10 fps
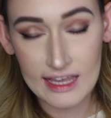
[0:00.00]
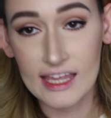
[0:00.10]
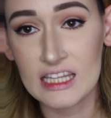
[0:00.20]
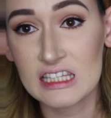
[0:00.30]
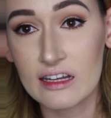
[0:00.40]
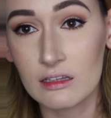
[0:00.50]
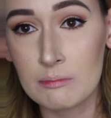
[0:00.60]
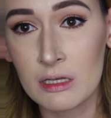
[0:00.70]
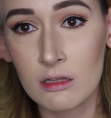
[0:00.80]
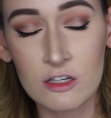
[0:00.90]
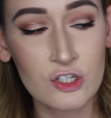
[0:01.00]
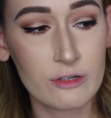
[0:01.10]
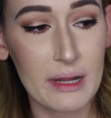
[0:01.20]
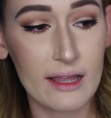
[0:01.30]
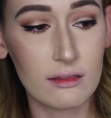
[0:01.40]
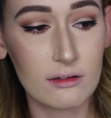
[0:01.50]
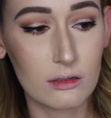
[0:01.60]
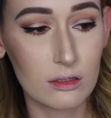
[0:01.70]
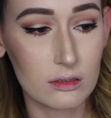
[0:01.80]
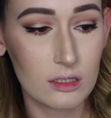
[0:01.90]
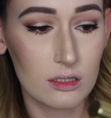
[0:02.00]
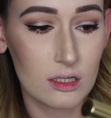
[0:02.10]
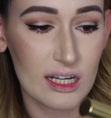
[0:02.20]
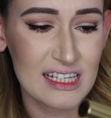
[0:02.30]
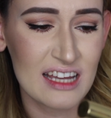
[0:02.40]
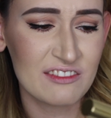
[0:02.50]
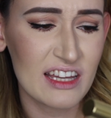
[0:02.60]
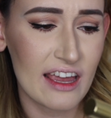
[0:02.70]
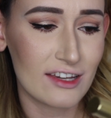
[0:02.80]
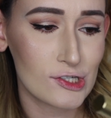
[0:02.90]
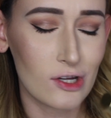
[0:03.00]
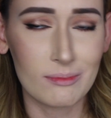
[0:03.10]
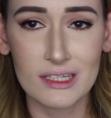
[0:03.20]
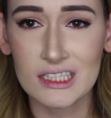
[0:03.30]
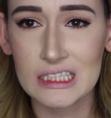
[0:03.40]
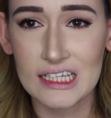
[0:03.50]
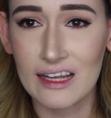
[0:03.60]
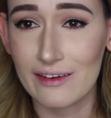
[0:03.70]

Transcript: It's their Lippie Lingerie little, it's kind of like a chubby stick.